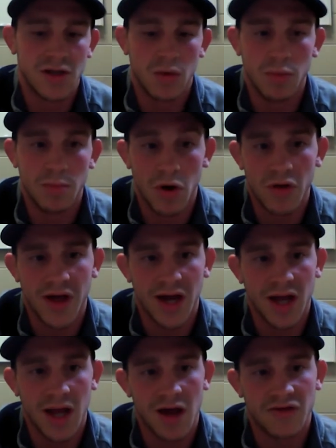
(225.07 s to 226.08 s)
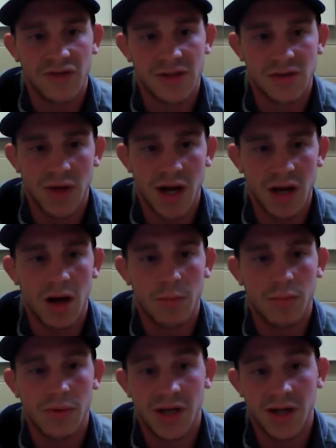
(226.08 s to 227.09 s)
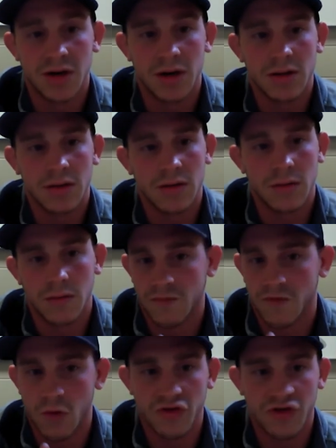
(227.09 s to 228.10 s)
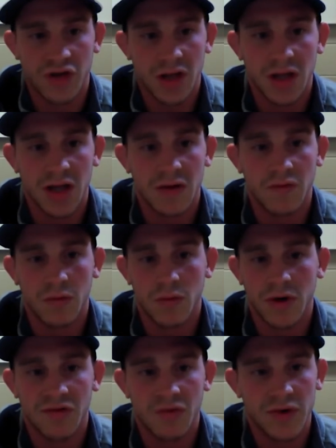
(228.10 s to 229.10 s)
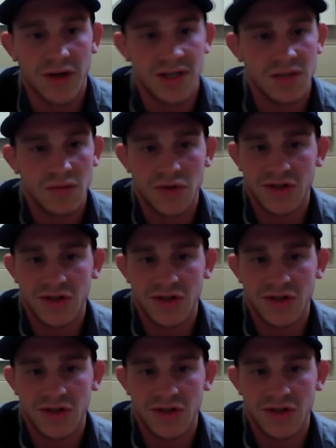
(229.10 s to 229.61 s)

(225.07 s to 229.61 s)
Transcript: So we both had connections. We ended up here, fortunately, for whatever reason.